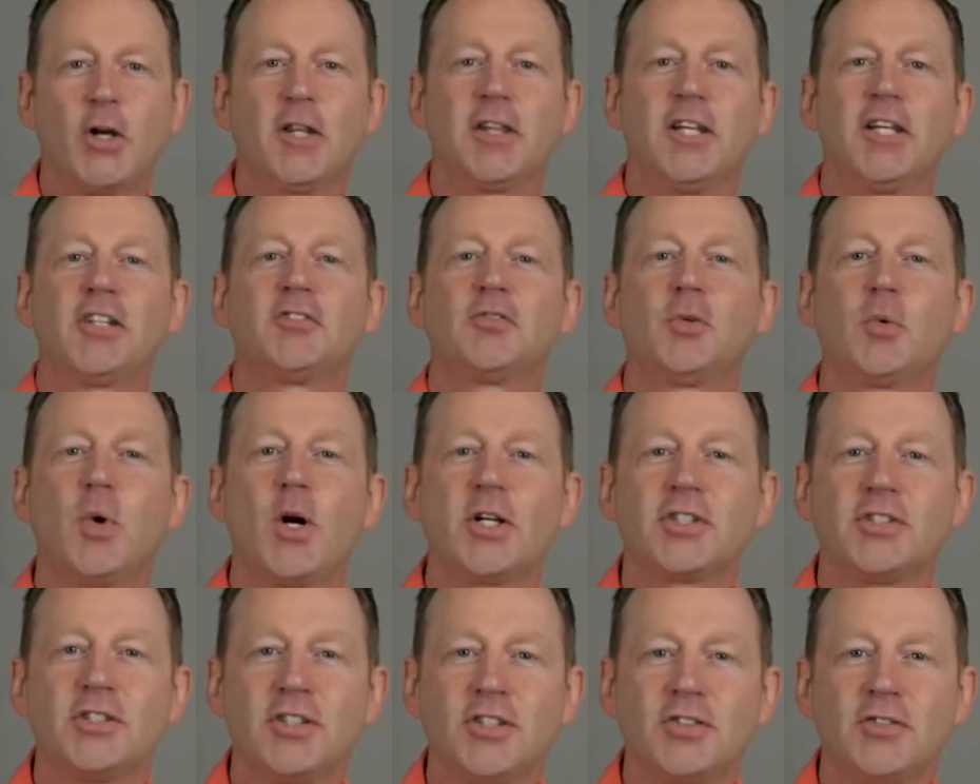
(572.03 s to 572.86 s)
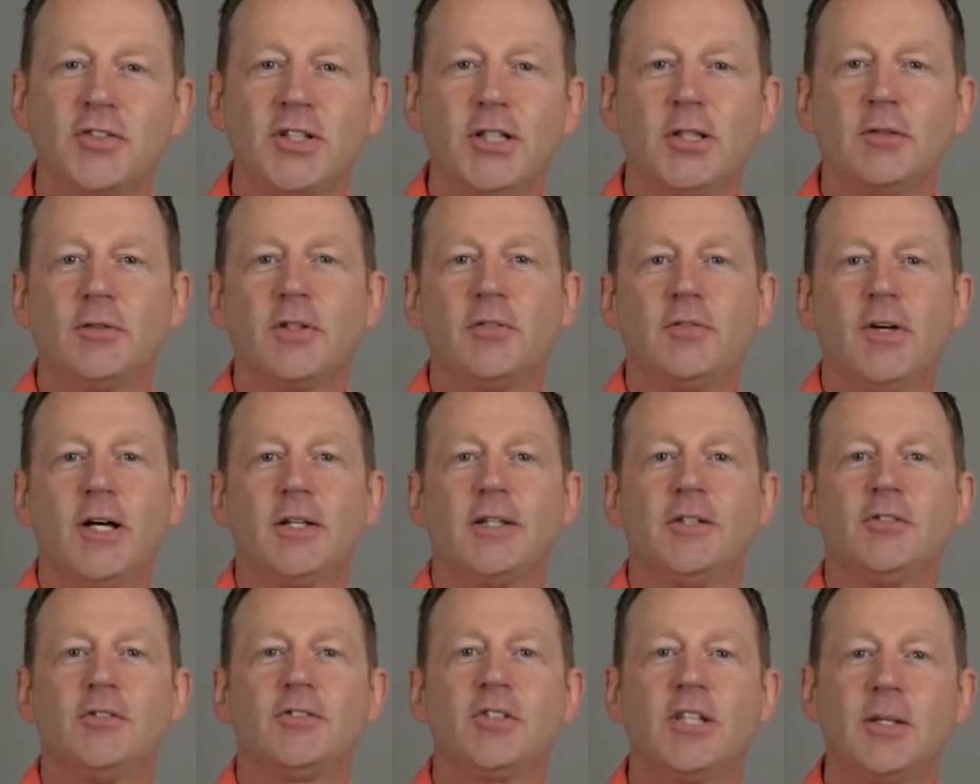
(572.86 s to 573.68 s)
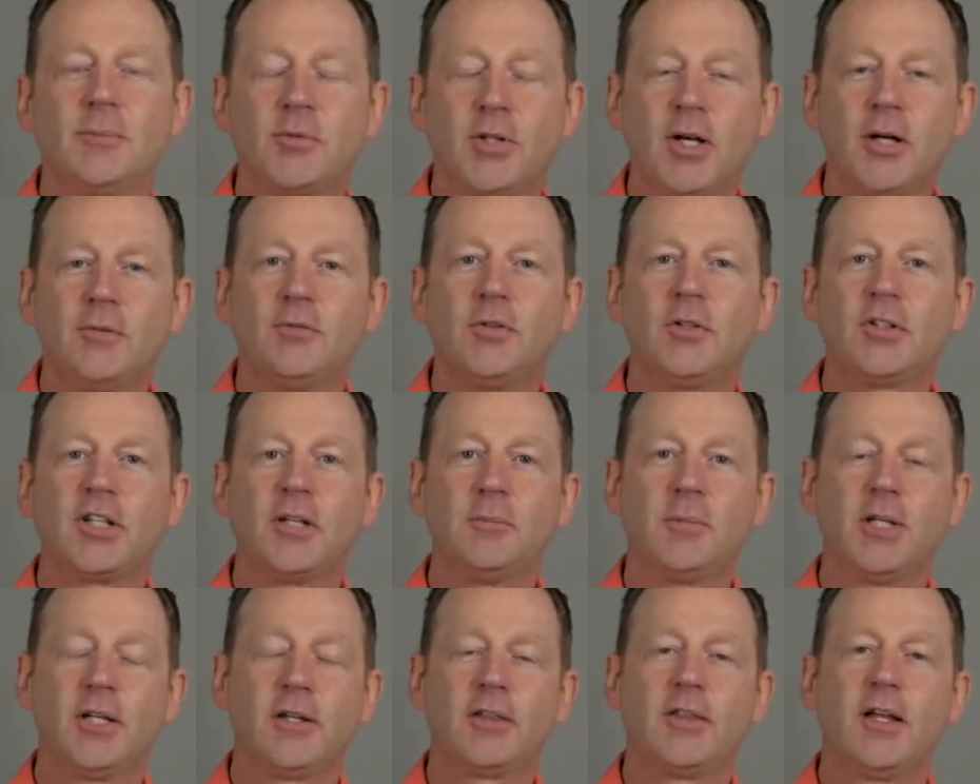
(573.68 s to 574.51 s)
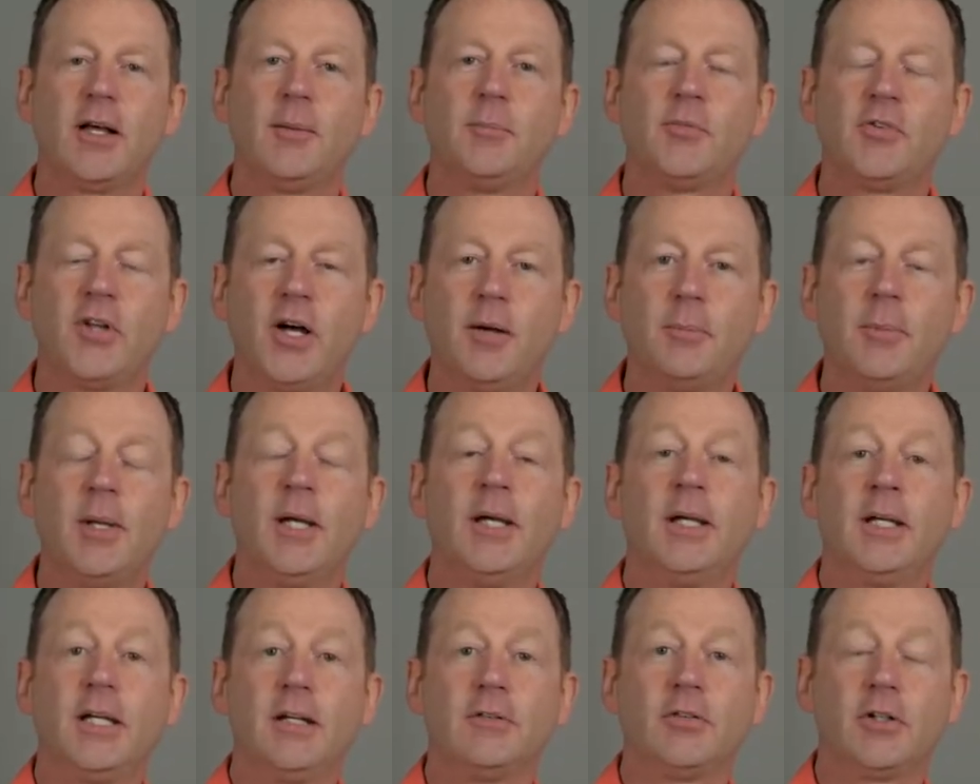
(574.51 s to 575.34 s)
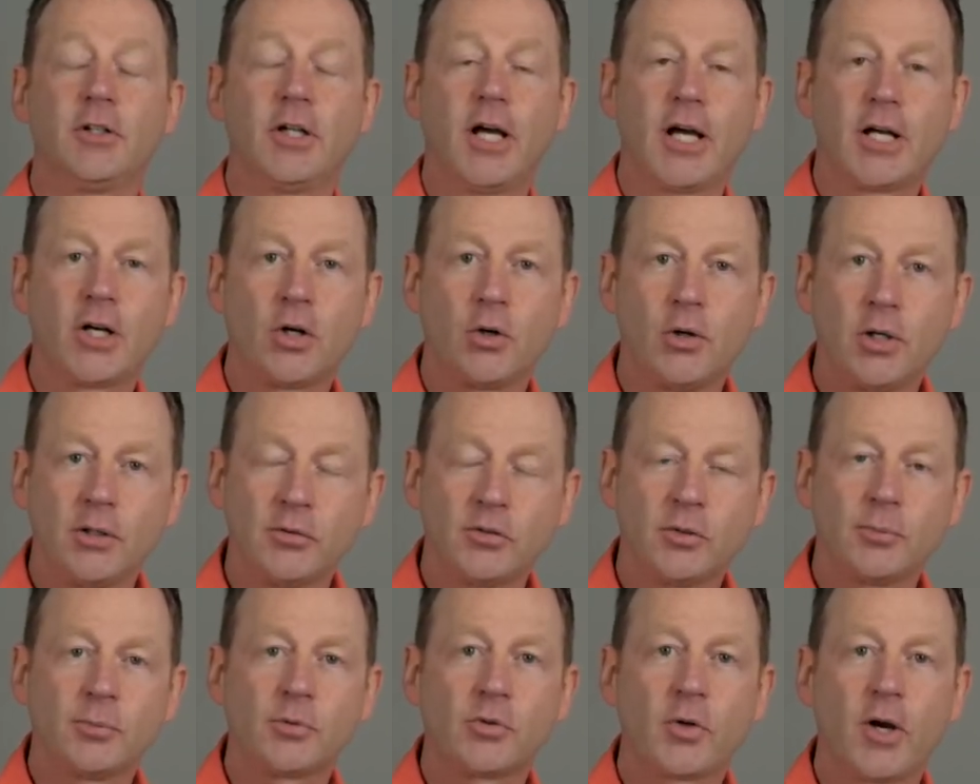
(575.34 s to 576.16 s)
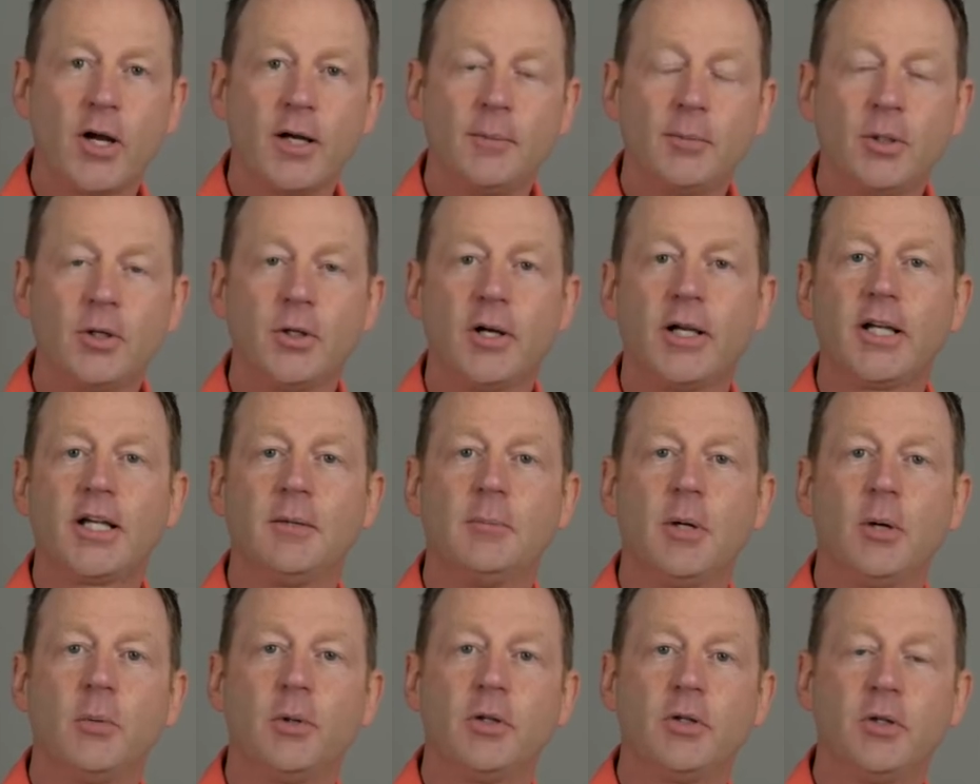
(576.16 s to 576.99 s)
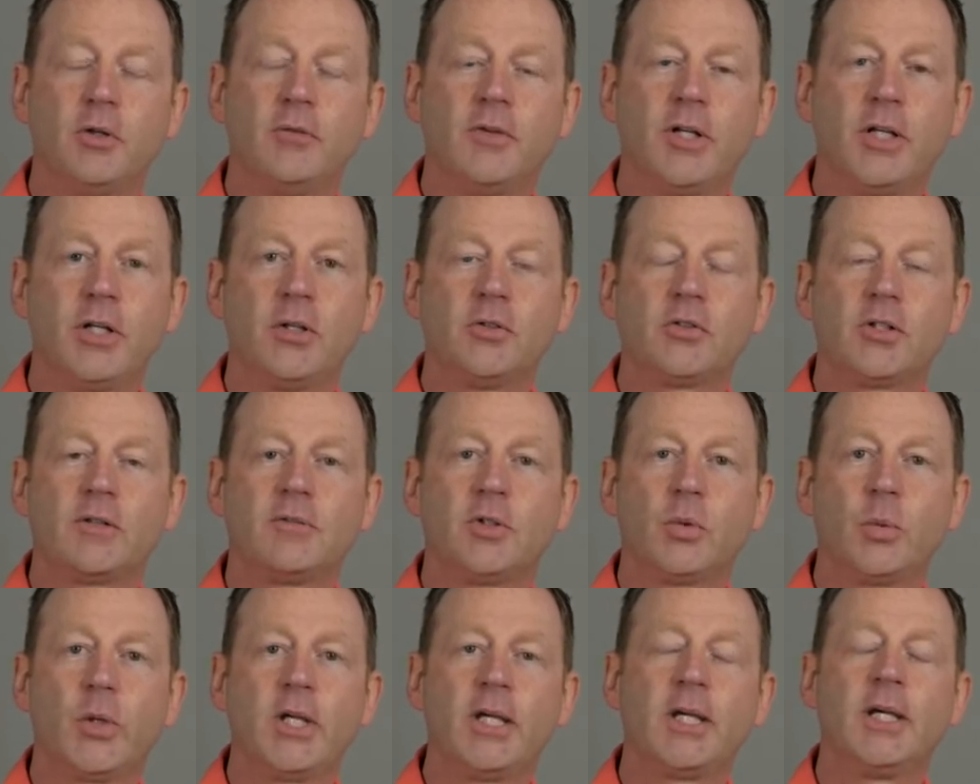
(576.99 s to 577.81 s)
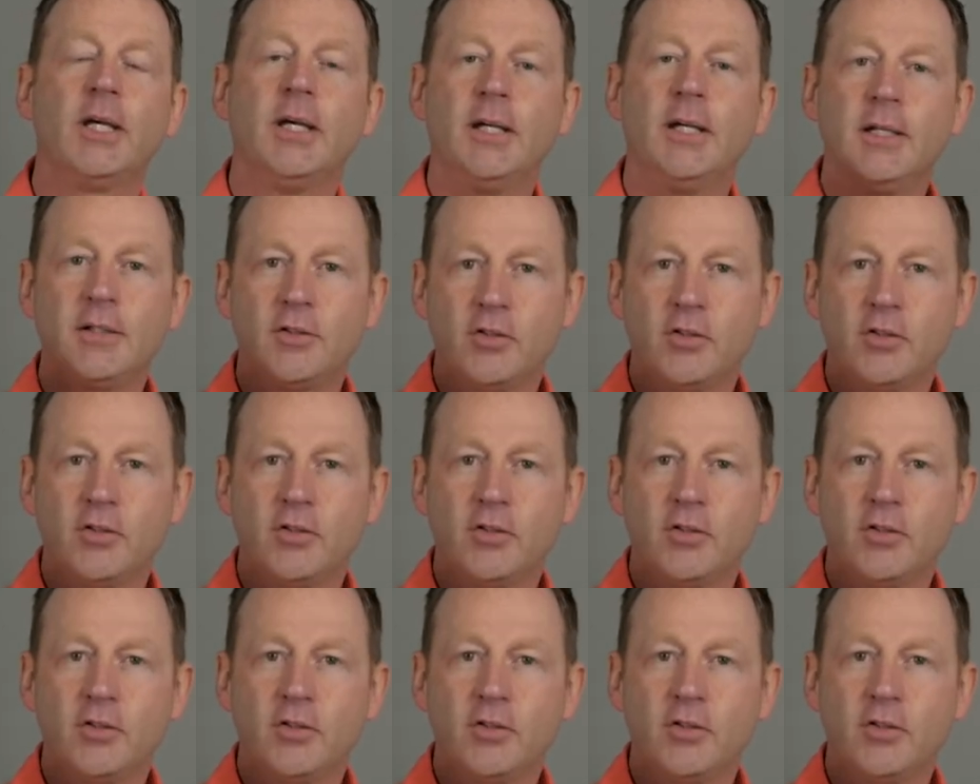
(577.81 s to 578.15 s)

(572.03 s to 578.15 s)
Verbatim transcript: All right, thanks for watching this video. If you found these tips helpful, give me a thumbs up. If you're not already a subscriber, I come up with new videos every week.